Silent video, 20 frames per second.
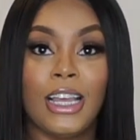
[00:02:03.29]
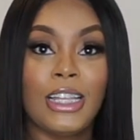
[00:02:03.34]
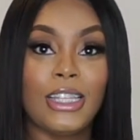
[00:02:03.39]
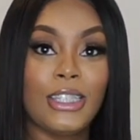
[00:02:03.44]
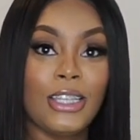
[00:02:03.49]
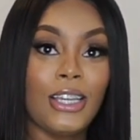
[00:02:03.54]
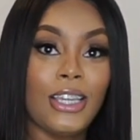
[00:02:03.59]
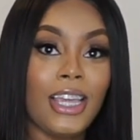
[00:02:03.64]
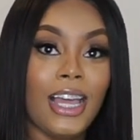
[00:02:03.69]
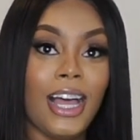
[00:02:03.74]

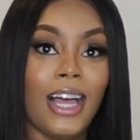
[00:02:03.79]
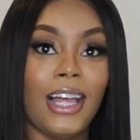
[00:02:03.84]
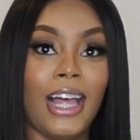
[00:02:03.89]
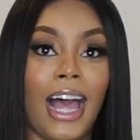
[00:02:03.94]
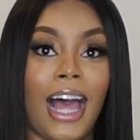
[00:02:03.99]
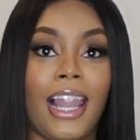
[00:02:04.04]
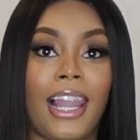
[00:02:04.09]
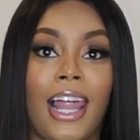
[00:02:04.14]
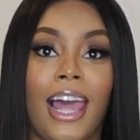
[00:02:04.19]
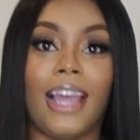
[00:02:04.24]
So yeah,
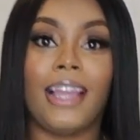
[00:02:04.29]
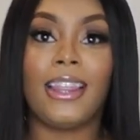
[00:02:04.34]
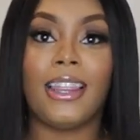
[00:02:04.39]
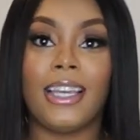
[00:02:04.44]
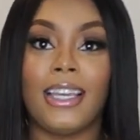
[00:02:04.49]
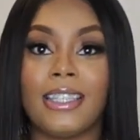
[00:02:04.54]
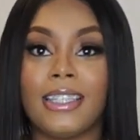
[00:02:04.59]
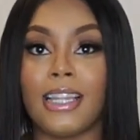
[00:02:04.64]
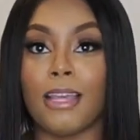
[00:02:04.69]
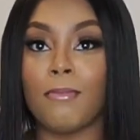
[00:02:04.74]
I like
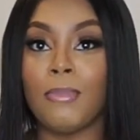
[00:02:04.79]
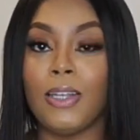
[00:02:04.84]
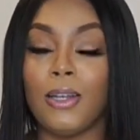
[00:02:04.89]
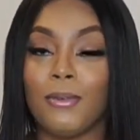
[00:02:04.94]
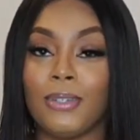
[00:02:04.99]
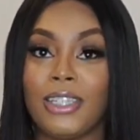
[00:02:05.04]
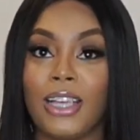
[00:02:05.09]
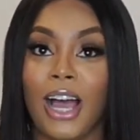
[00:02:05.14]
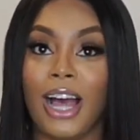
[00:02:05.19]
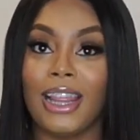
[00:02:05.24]
this. Let me know
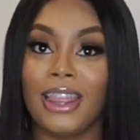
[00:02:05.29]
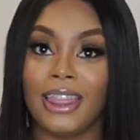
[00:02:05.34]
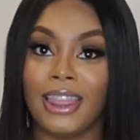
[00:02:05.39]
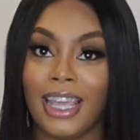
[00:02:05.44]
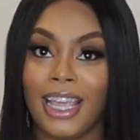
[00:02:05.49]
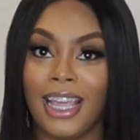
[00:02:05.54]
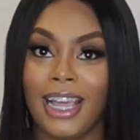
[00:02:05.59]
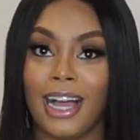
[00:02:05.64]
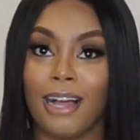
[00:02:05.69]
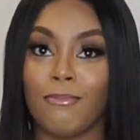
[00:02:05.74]
what y'all
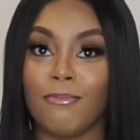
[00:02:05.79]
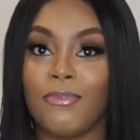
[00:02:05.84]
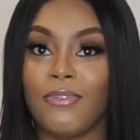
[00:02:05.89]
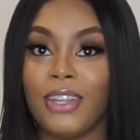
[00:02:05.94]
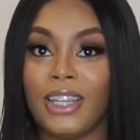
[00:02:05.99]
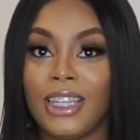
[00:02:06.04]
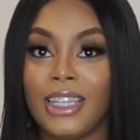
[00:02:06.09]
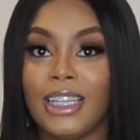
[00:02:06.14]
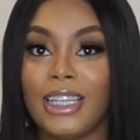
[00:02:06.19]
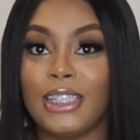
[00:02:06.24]
think. I'm
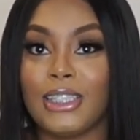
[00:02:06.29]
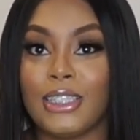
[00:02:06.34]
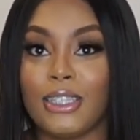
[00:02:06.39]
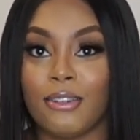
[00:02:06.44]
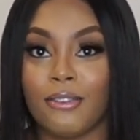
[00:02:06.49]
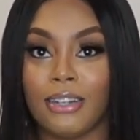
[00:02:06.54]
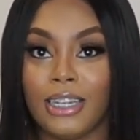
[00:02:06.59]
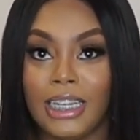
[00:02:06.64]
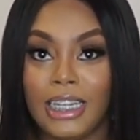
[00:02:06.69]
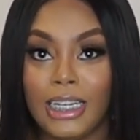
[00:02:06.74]
feeling this
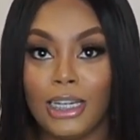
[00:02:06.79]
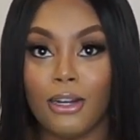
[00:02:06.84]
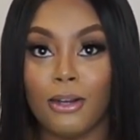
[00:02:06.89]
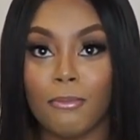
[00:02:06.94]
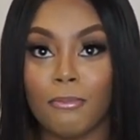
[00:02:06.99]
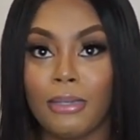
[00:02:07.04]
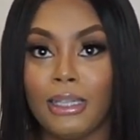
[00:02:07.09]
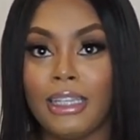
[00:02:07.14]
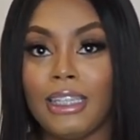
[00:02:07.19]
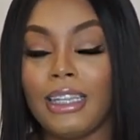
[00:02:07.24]
green
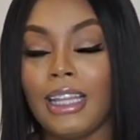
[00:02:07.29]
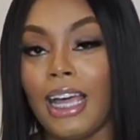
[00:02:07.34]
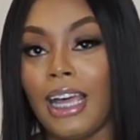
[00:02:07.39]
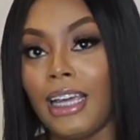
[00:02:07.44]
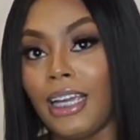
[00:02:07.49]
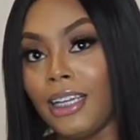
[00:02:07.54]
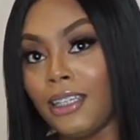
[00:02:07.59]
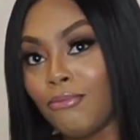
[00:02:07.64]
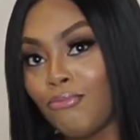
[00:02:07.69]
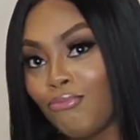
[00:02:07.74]
on me,
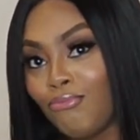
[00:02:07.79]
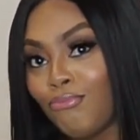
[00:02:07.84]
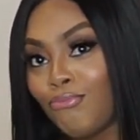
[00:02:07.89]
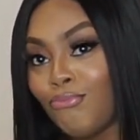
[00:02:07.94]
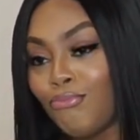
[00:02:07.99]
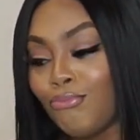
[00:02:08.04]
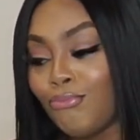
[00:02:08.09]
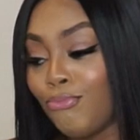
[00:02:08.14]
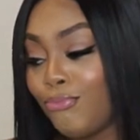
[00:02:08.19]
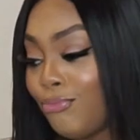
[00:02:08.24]
like,
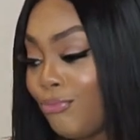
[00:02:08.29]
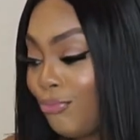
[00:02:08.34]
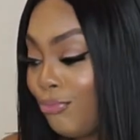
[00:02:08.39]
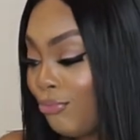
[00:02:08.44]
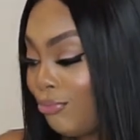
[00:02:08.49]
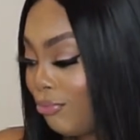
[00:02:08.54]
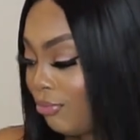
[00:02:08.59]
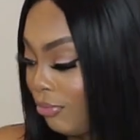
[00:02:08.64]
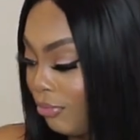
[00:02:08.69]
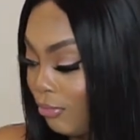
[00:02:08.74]

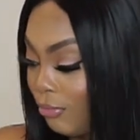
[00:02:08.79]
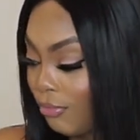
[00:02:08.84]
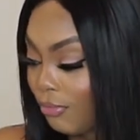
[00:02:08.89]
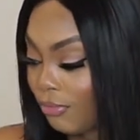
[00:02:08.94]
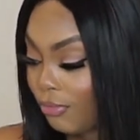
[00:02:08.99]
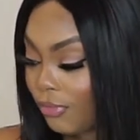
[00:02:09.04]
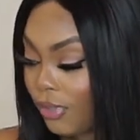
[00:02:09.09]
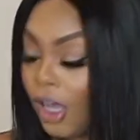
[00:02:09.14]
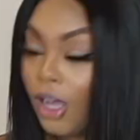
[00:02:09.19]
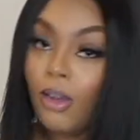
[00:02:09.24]
mm,
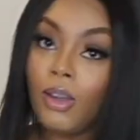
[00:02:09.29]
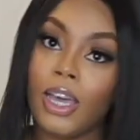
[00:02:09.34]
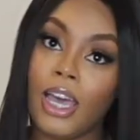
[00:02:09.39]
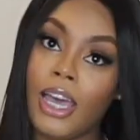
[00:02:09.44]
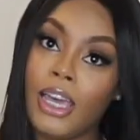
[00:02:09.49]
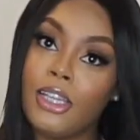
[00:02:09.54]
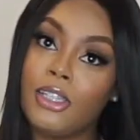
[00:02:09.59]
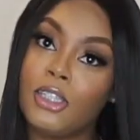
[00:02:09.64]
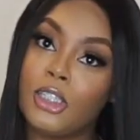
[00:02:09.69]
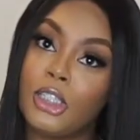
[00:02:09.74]

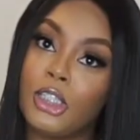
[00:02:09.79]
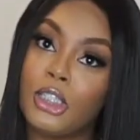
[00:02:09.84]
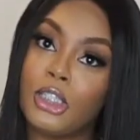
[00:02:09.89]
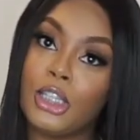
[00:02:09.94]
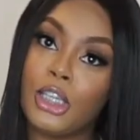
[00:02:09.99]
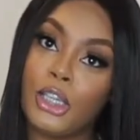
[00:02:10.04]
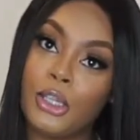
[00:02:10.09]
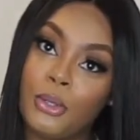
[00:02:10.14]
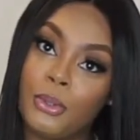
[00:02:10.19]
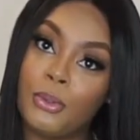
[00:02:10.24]
okay, she's
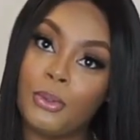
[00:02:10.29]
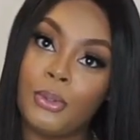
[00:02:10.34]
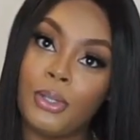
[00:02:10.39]
cute.